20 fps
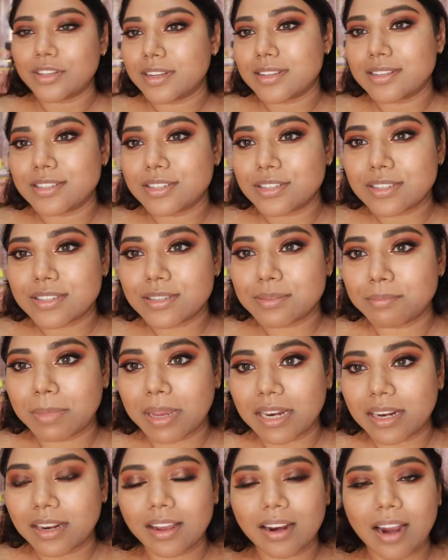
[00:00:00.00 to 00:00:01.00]
has just
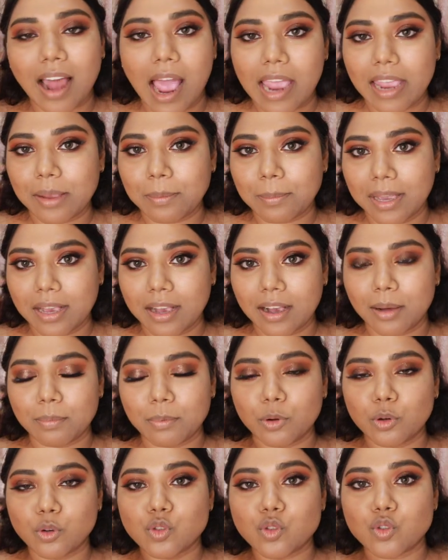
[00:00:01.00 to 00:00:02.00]
made our eye makeup
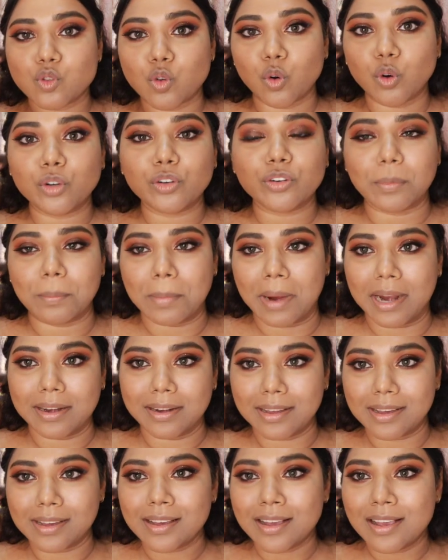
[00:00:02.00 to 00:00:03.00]
look so
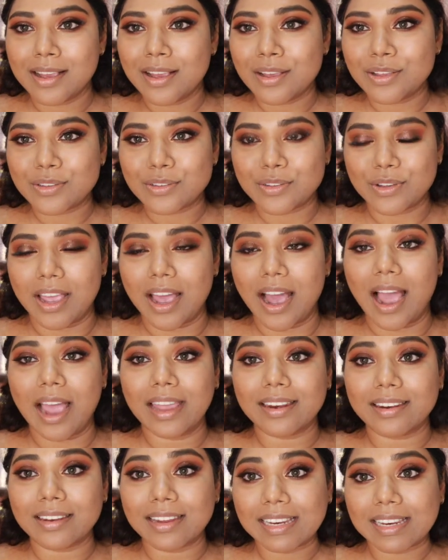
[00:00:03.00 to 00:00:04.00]
dramatic. So yeah, I
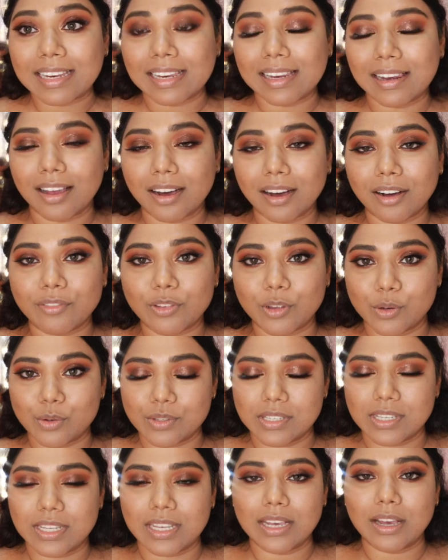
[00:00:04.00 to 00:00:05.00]
really love
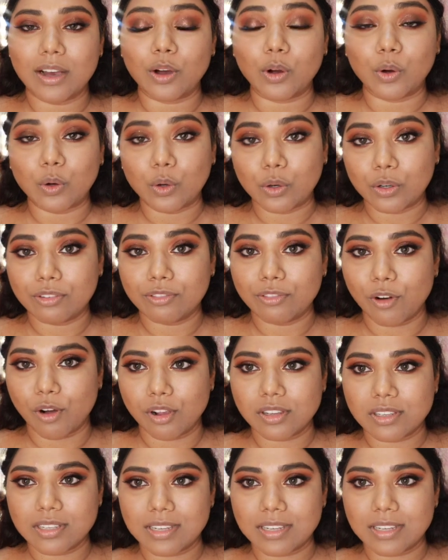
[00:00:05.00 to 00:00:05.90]
using a good false